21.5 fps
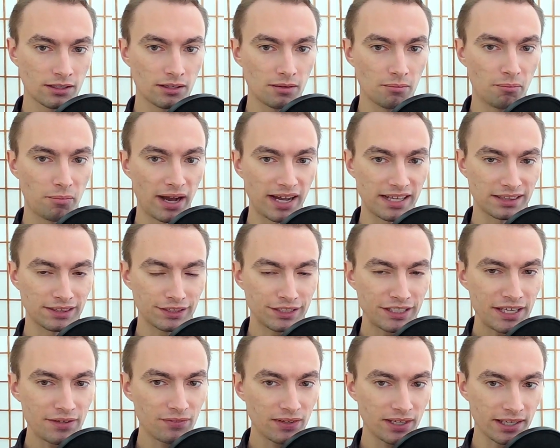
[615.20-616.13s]
By
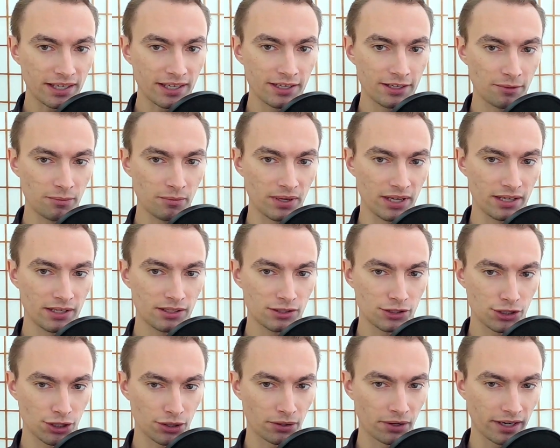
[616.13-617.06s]
leaving him in
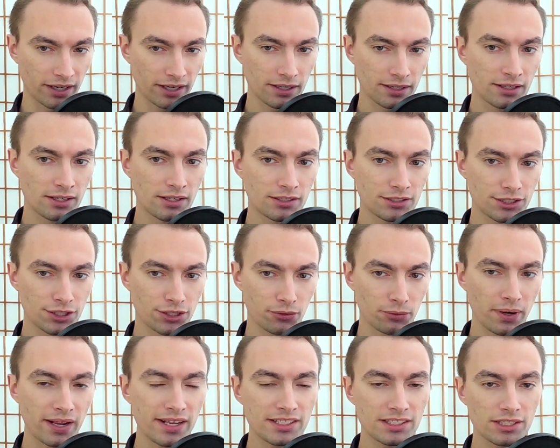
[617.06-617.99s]
Zurich,
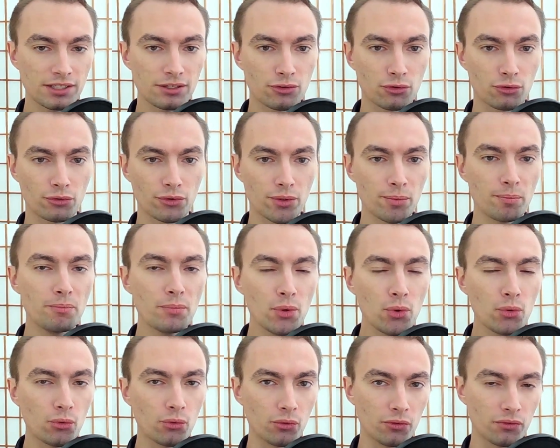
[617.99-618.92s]
Teresa
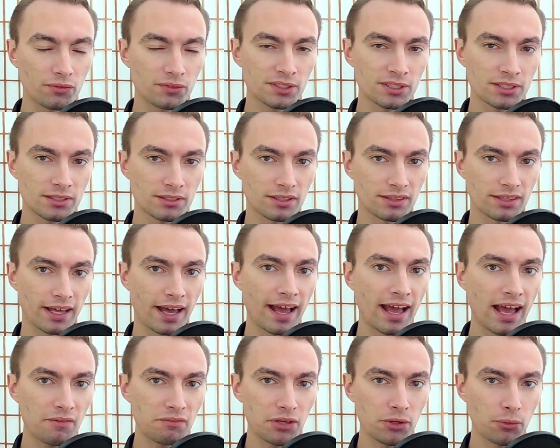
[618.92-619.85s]
removed the
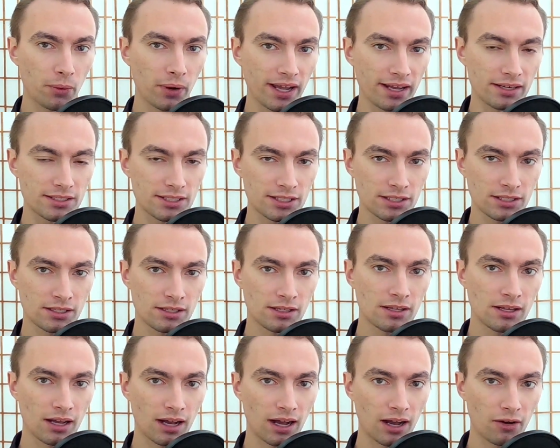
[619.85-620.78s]
heavy weight
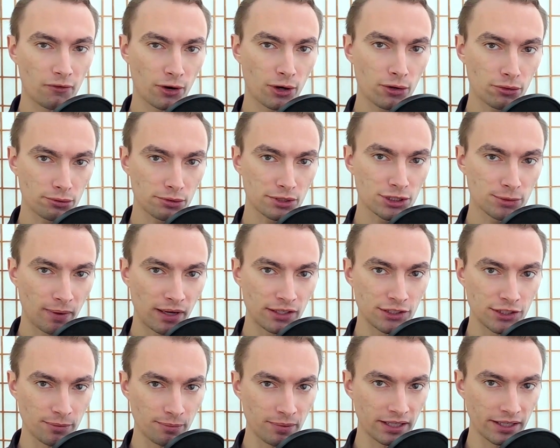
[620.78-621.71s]
of her
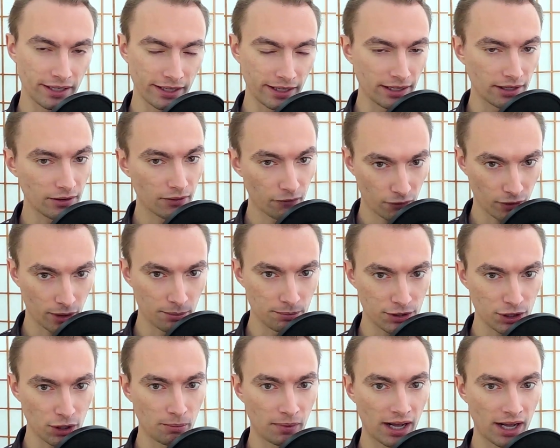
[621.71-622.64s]
responsibility from
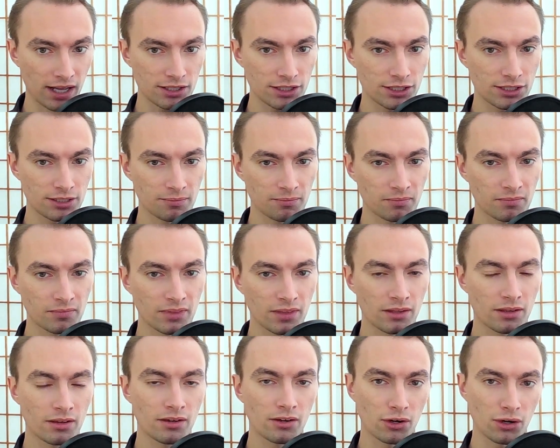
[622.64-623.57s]
Tomas,
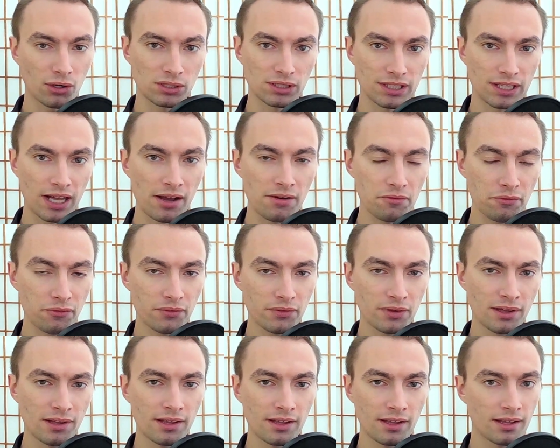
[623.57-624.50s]
her love
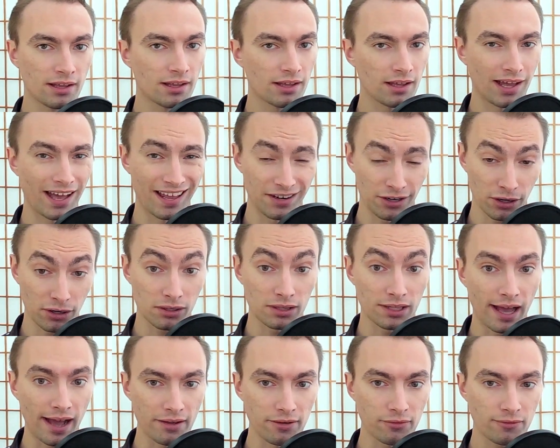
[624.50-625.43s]
and her
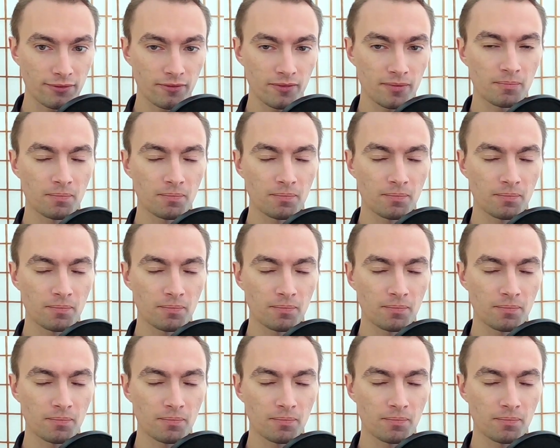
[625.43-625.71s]
life.